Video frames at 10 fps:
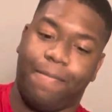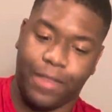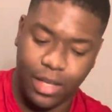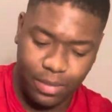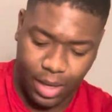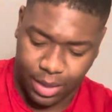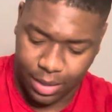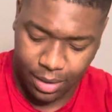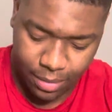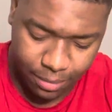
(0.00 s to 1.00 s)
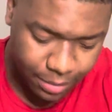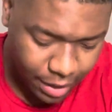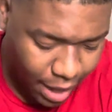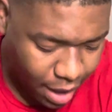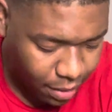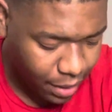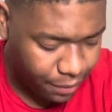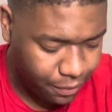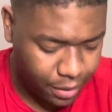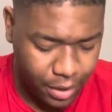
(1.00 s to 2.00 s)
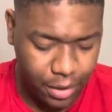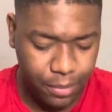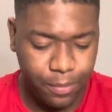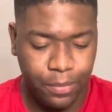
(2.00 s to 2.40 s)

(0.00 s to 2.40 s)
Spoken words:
that's what I thought. But however,